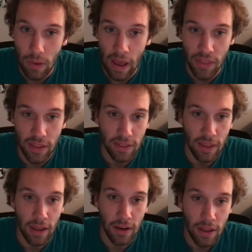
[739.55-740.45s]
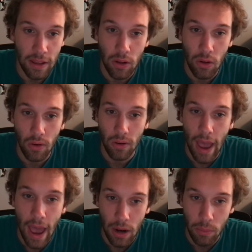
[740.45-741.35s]
I think that Hill,
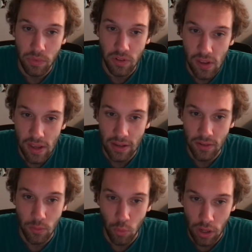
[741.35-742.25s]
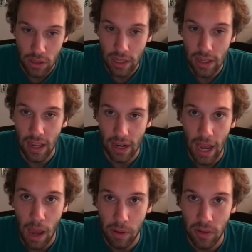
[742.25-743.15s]
Adams, Diggs, Ridley, and
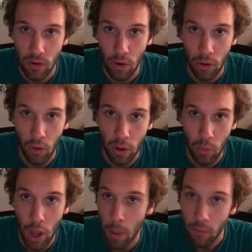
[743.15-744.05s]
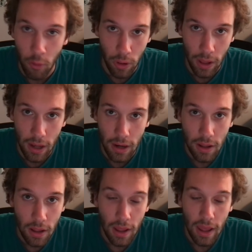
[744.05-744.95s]
Hopkins are all going way before that.
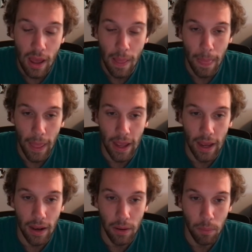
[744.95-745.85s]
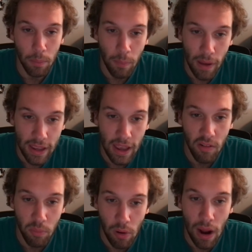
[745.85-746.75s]
And
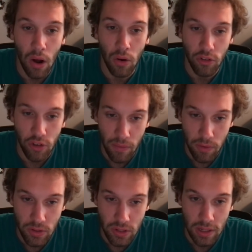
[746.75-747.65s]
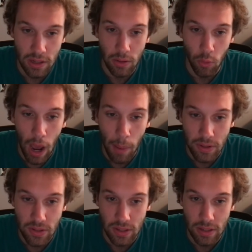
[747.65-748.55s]
Metcalf, Brown, Jefferson,
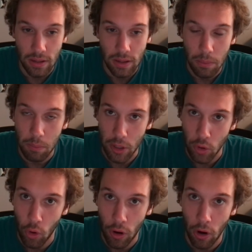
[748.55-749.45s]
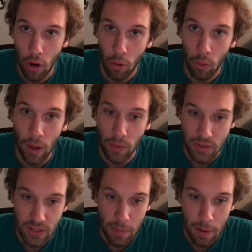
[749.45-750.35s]
Robinson, McLaurin are all around the
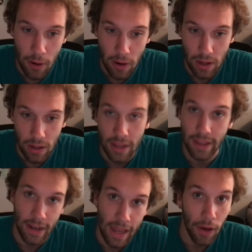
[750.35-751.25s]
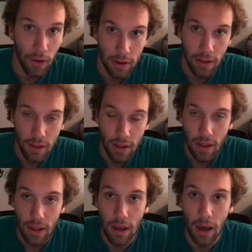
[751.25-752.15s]
same area. Keenan
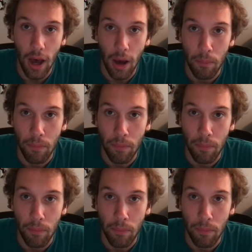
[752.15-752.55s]
Allen.